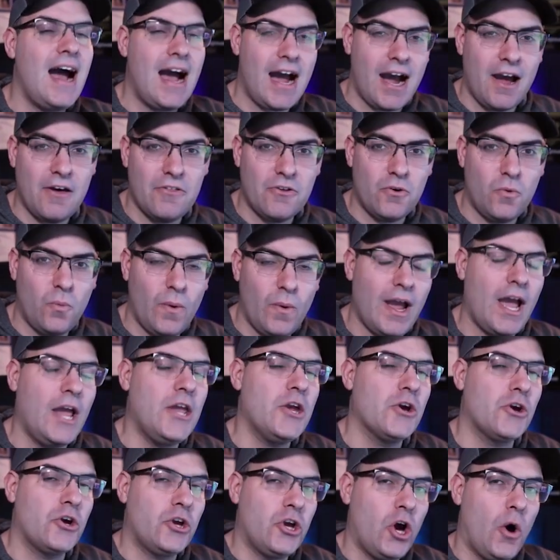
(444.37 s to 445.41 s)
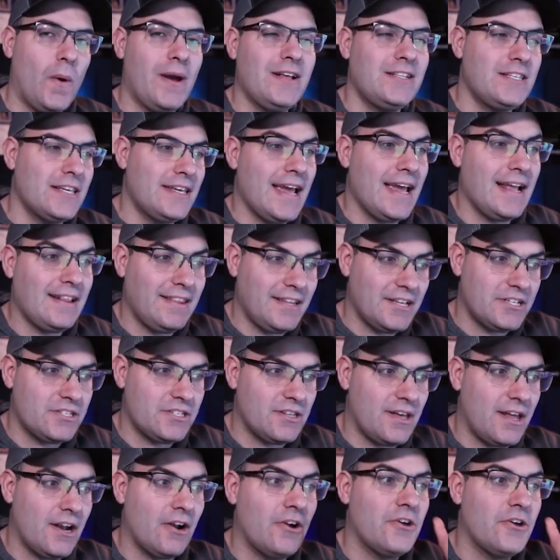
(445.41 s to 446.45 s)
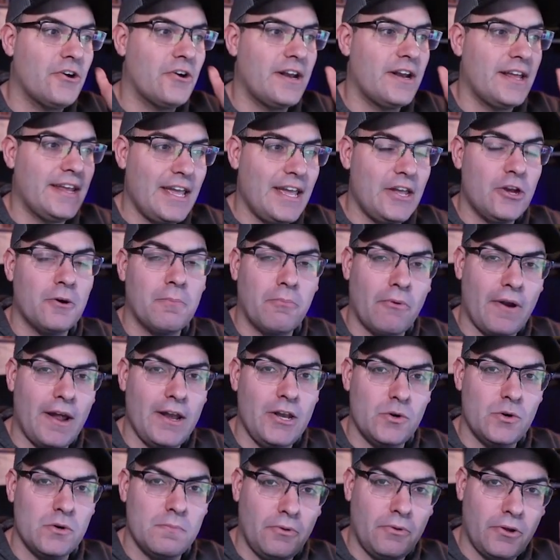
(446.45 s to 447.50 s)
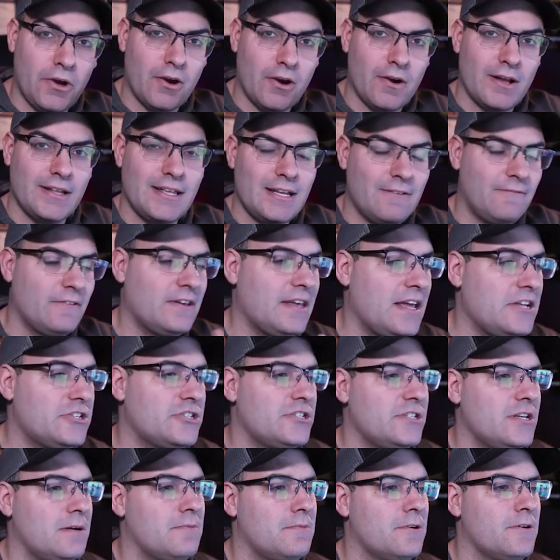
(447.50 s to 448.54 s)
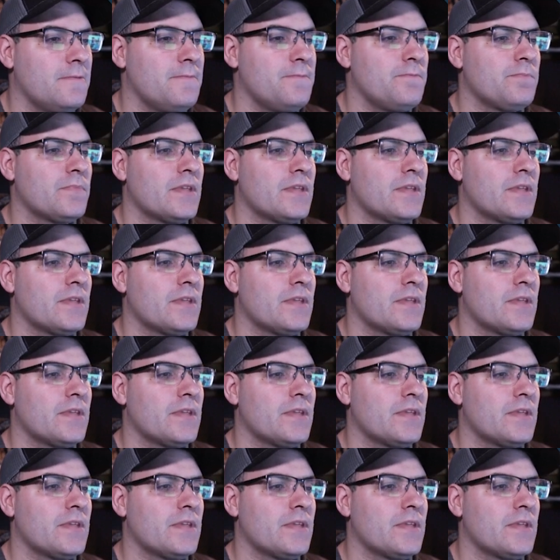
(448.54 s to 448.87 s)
Either way, you're going to get this letter. You're gonna get your brand new employer identification number.